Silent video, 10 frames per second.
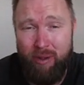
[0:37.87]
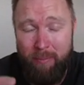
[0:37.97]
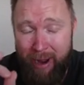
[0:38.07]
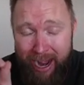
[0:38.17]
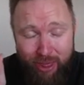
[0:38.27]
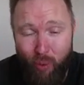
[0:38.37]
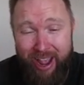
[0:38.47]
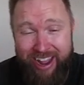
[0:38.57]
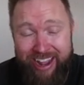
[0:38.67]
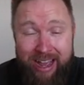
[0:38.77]
And by the
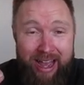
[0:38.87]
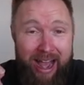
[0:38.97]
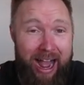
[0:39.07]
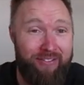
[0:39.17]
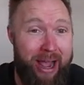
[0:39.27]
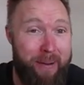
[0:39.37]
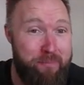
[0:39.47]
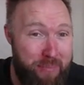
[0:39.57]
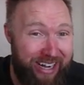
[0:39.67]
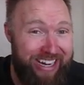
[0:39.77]
way, I've got
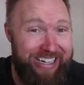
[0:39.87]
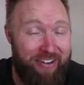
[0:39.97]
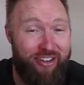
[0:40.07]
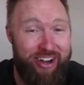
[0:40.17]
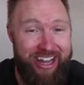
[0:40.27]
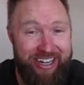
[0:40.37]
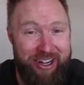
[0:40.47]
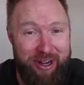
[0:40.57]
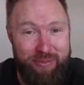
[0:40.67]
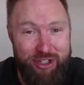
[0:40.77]
many different
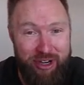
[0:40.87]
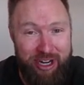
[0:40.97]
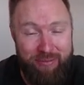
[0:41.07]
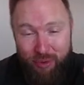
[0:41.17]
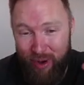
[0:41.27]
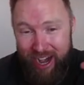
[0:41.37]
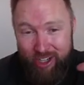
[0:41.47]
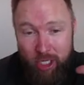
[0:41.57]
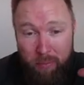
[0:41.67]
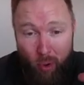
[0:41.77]
income streams, and we're
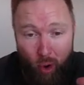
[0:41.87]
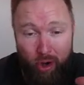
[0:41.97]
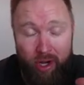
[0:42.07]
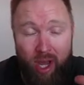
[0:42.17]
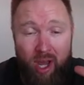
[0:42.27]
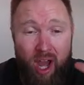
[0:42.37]
actually part